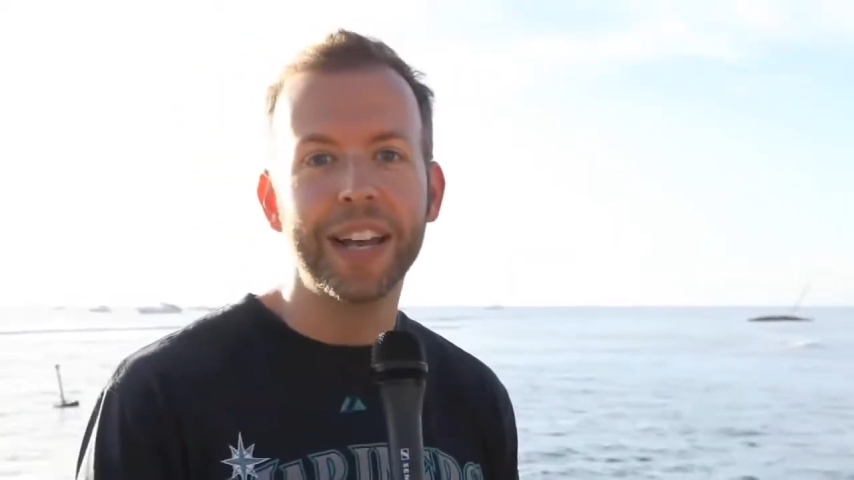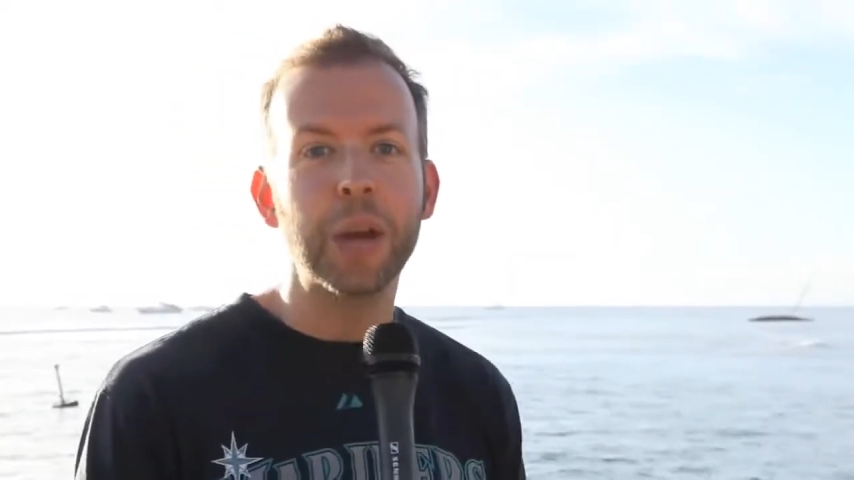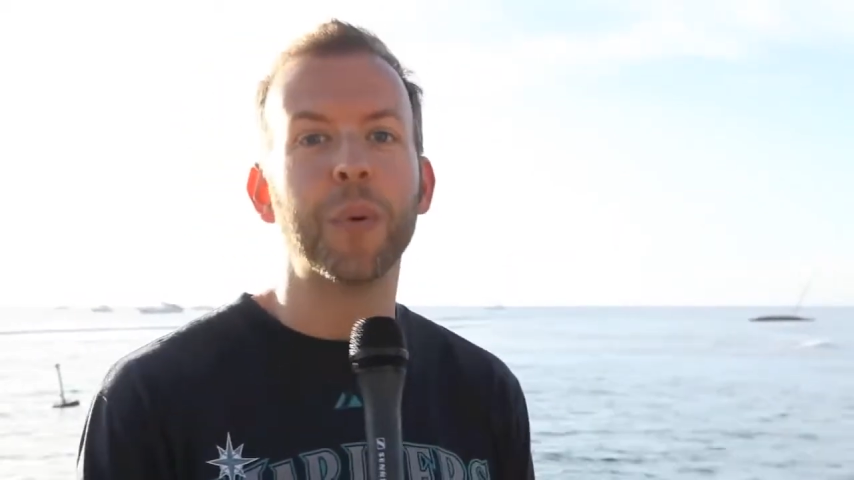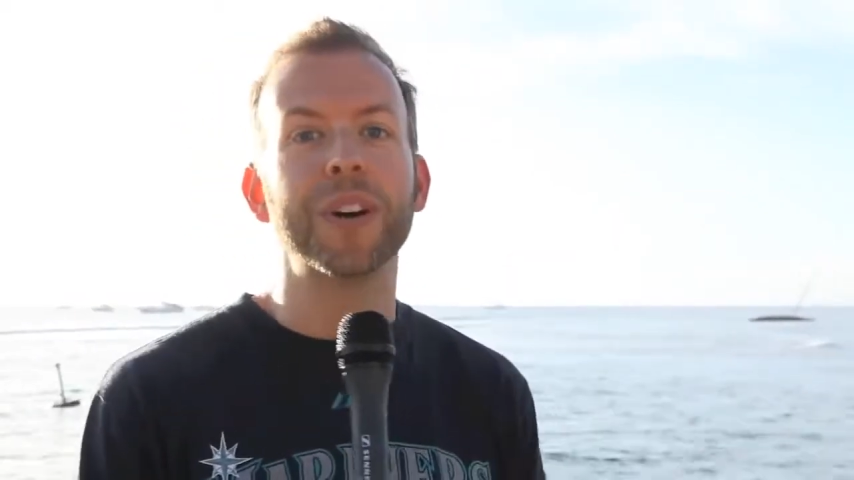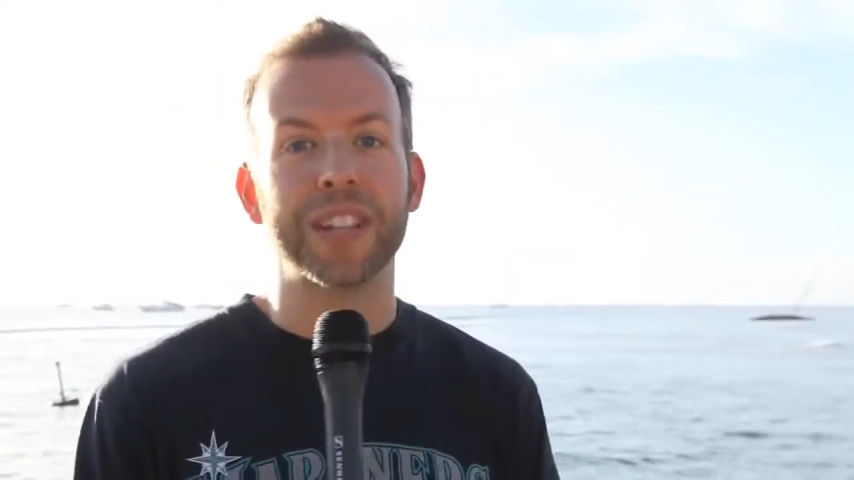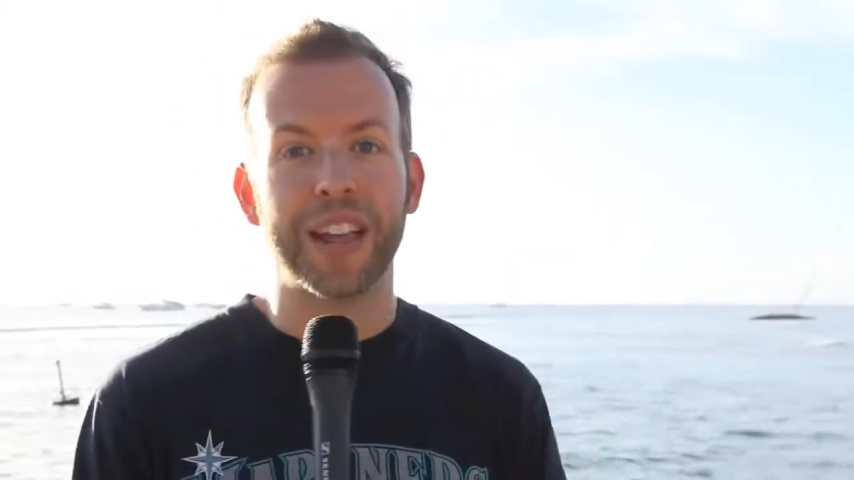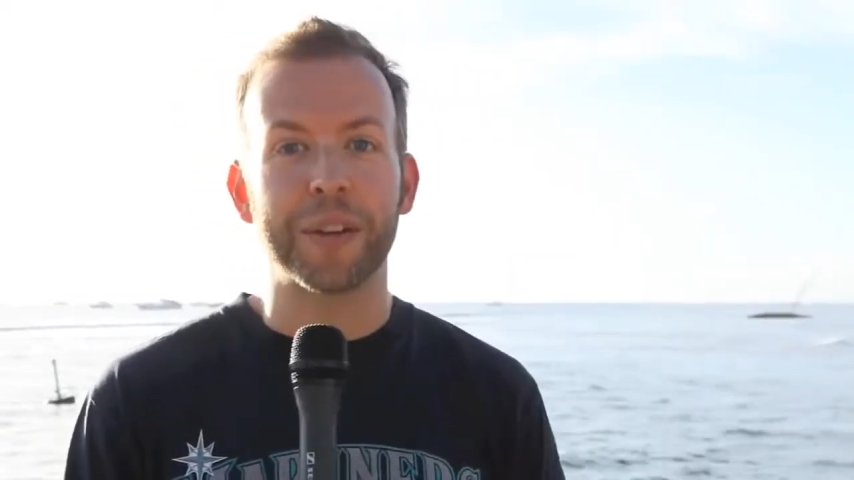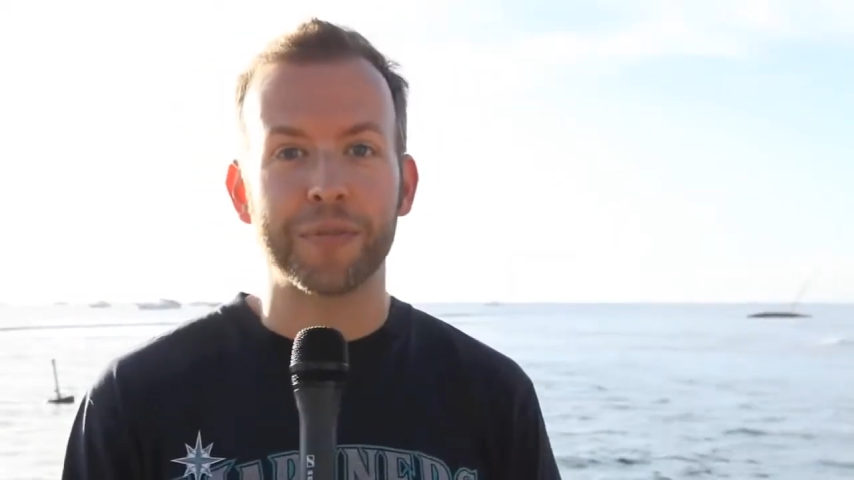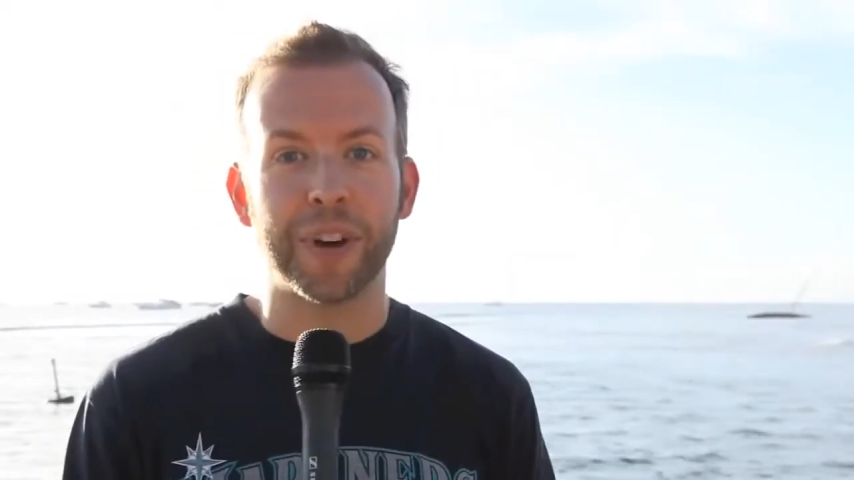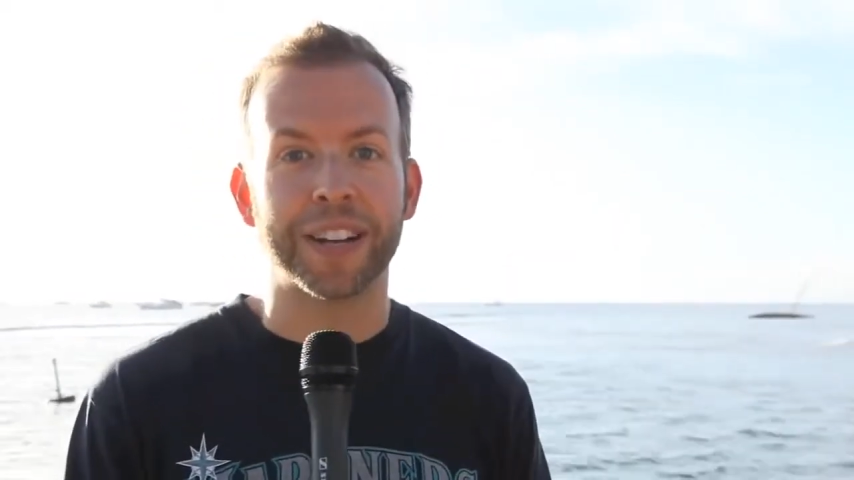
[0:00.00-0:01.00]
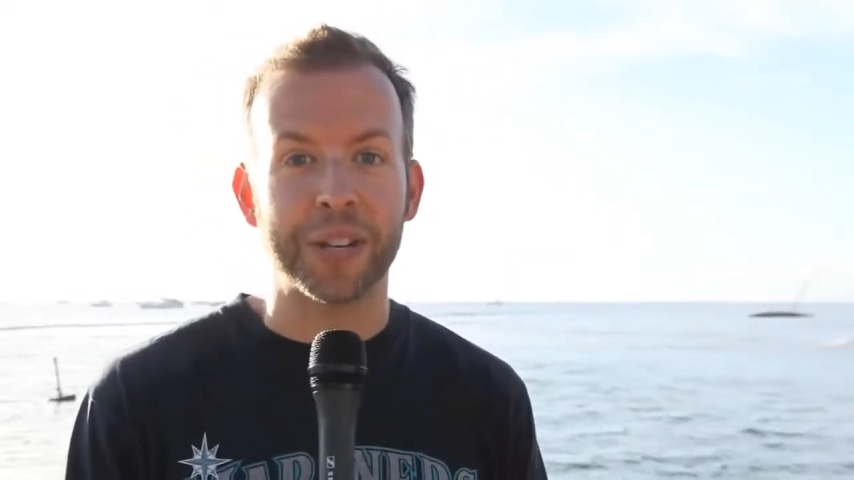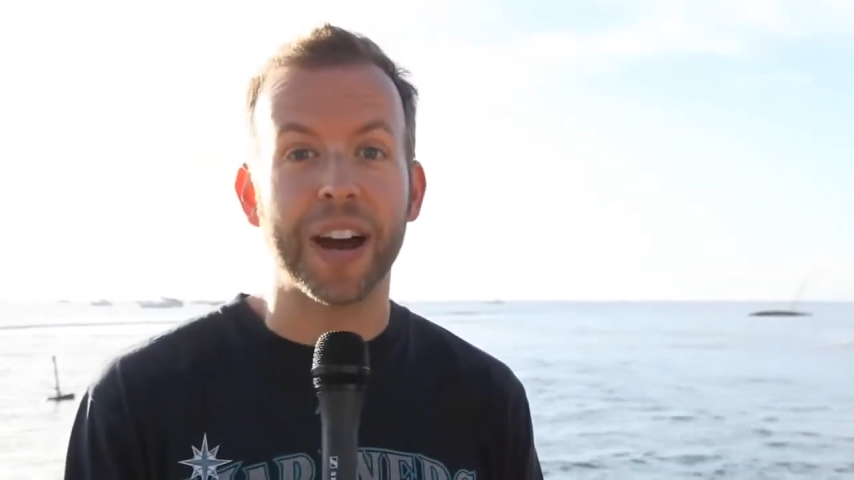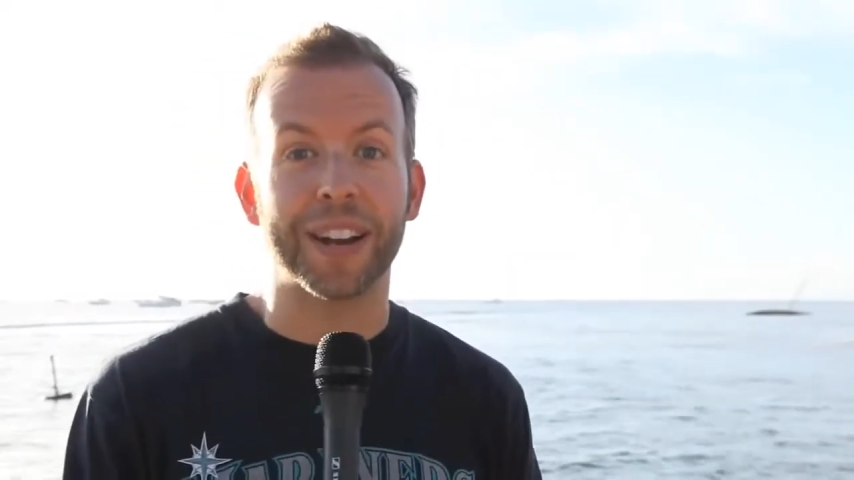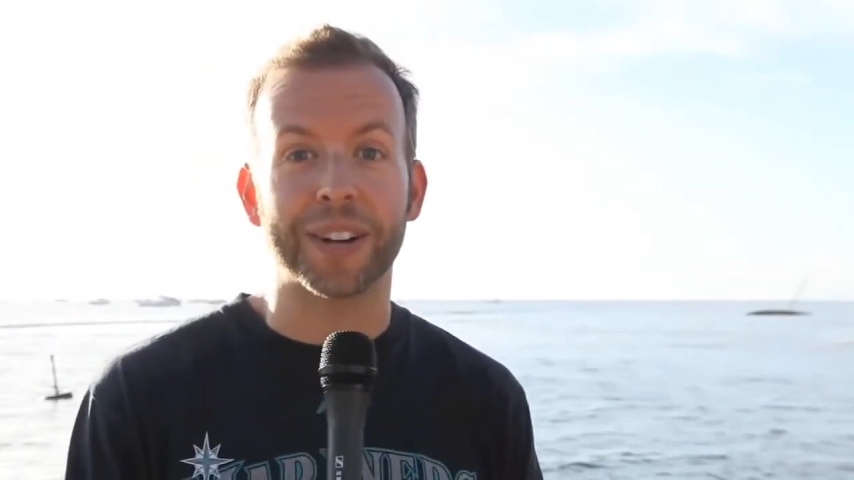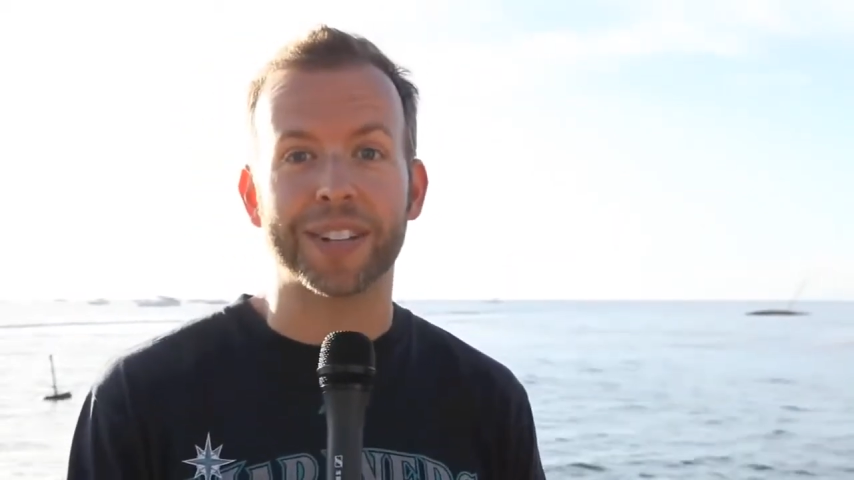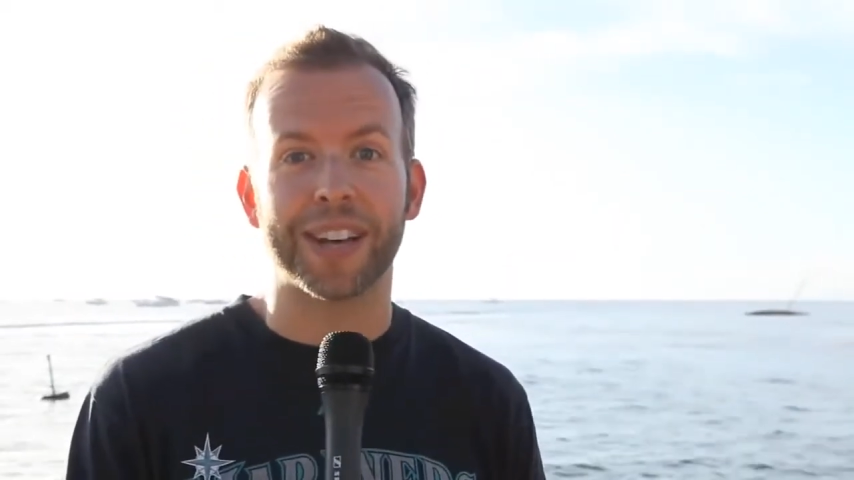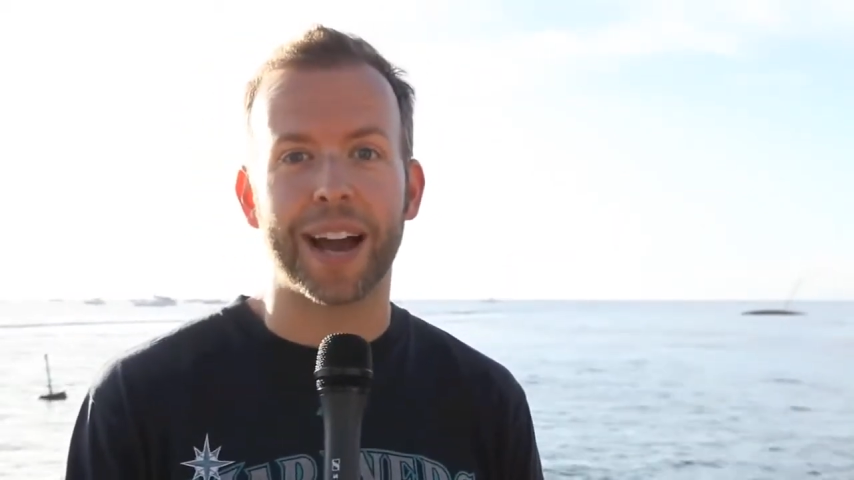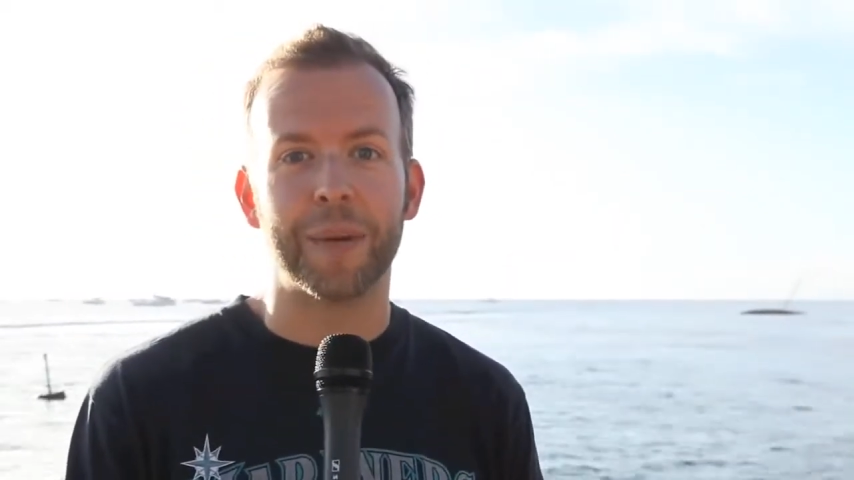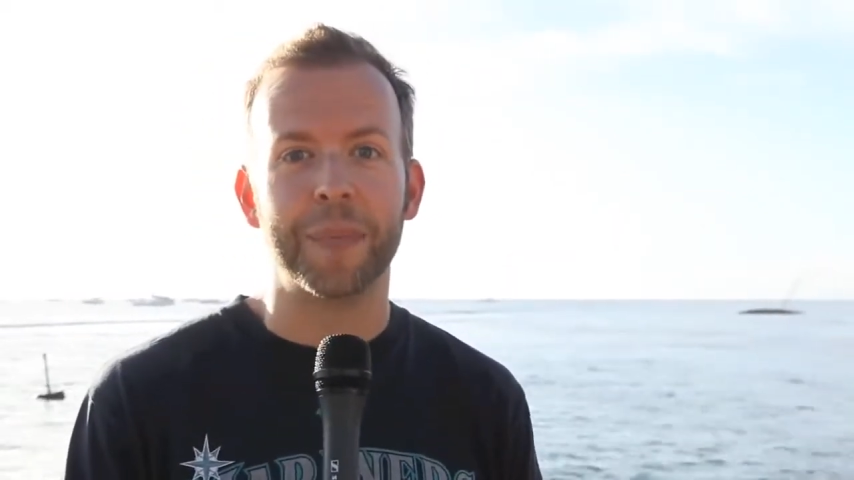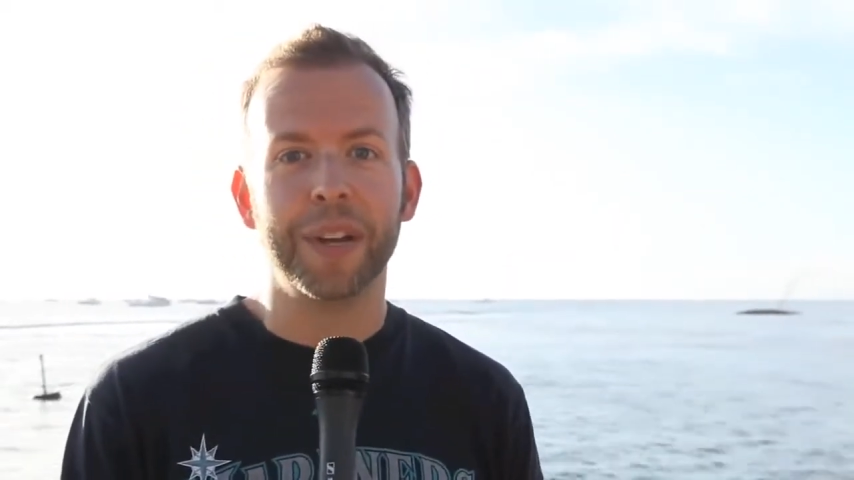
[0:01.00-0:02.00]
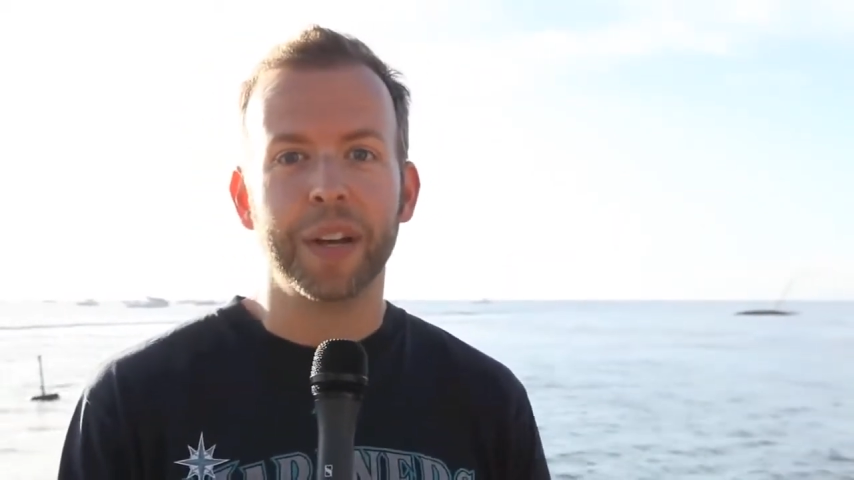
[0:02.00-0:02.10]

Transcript: It was a lot of fun. You had a good time.